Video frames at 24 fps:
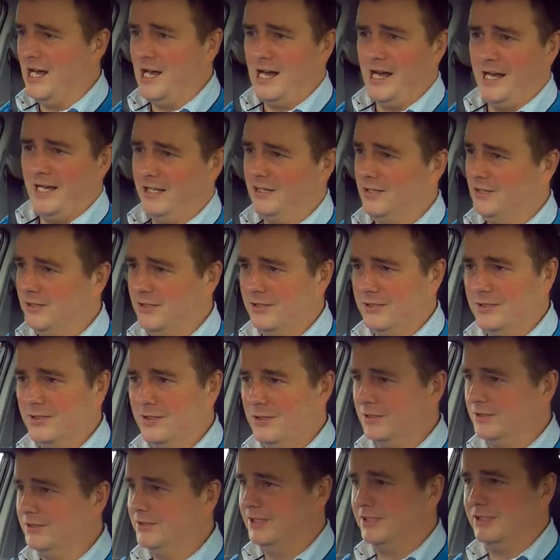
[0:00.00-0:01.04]
I could
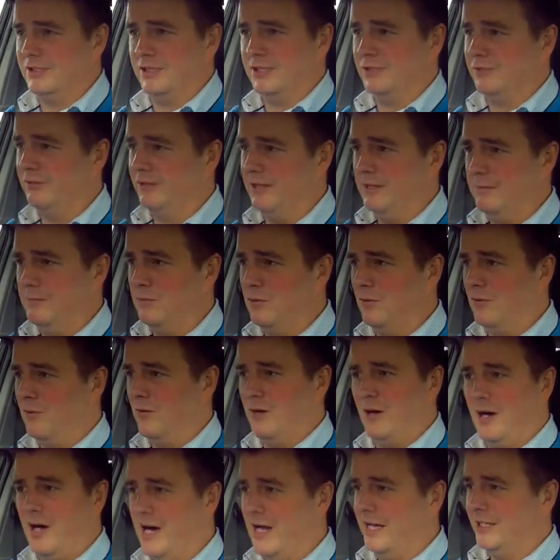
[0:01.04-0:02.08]
not disagree
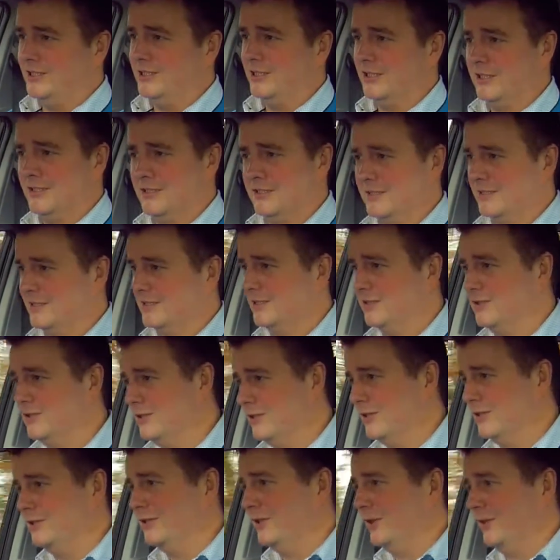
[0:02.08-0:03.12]
more. I just
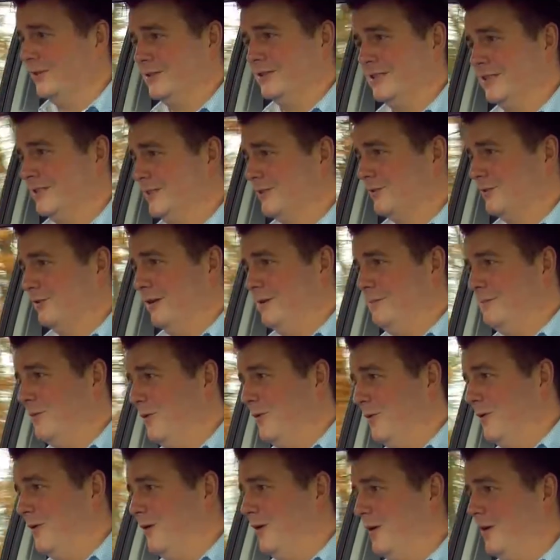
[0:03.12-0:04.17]
could not disagree
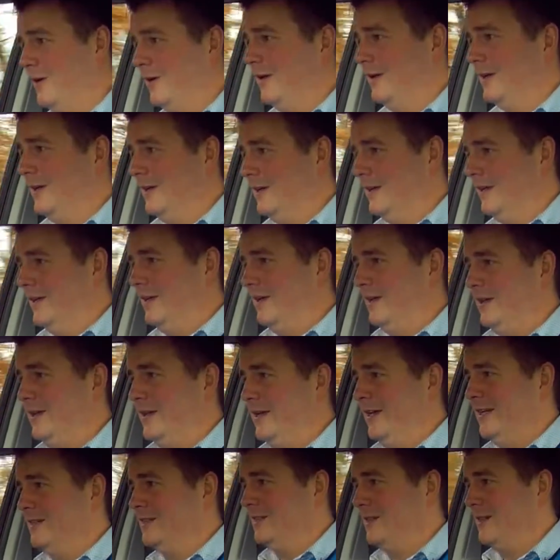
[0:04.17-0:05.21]
more.
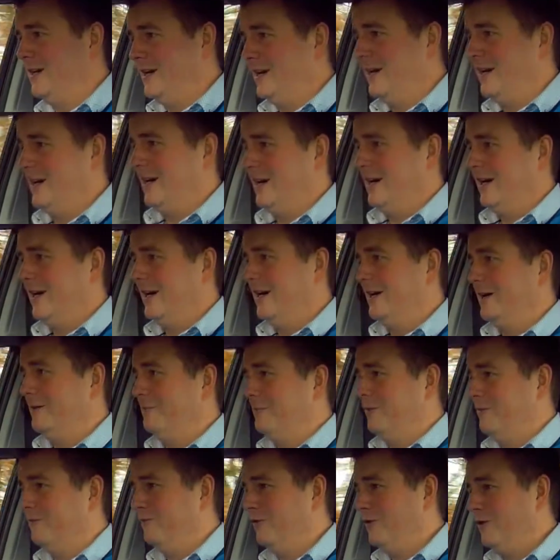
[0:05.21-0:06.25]
This car,
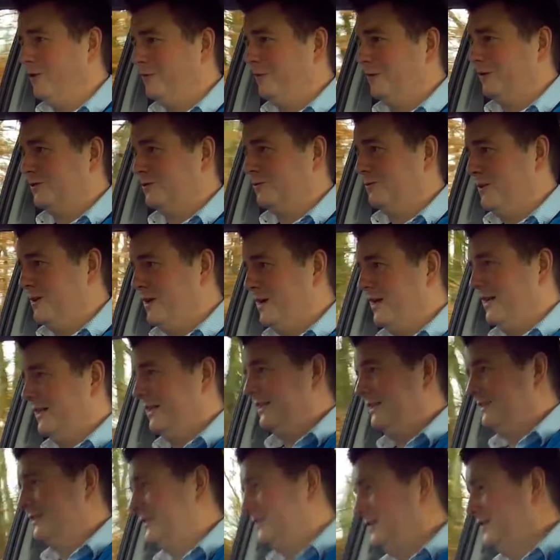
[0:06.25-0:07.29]

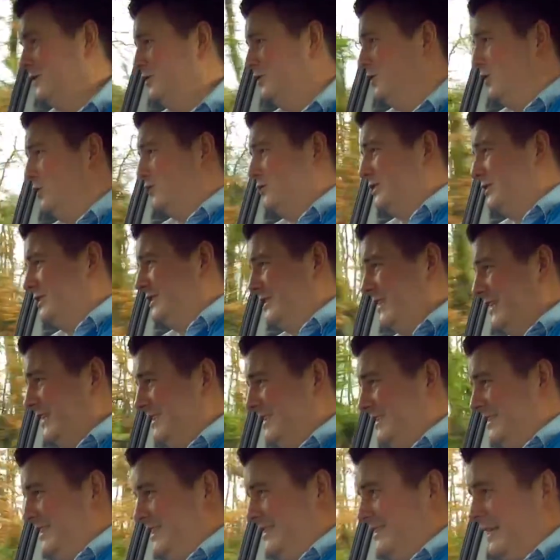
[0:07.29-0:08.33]
performance-wise, 0 to
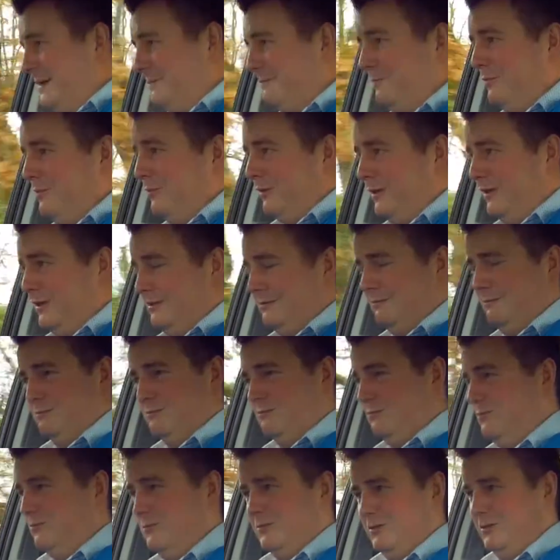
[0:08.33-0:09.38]
60, 10 point
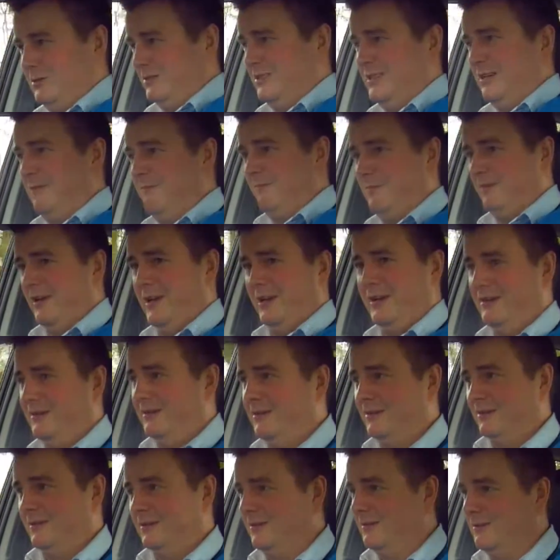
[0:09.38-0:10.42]
something,
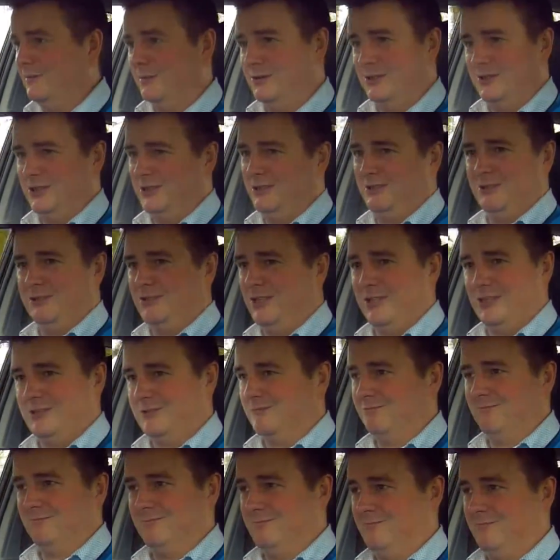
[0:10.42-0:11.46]
which is
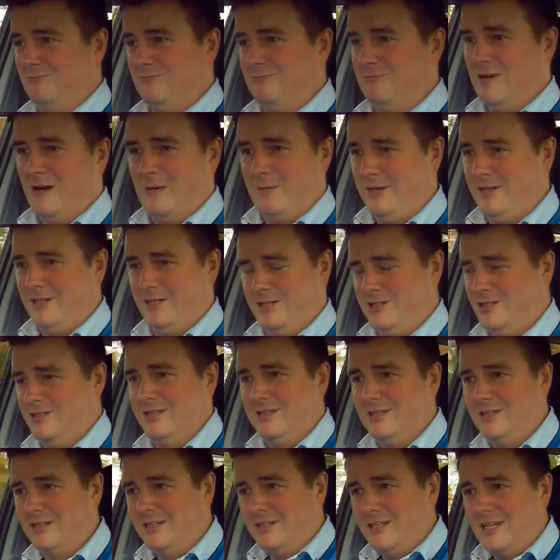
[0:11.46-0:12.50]
just rubbish,
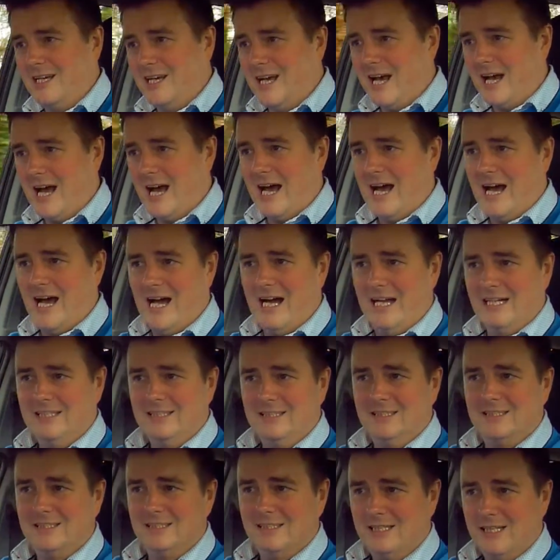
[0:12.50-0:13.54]

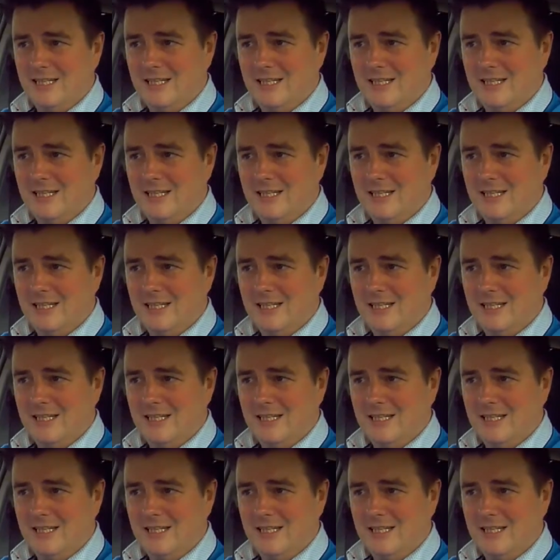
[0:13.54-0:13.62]
and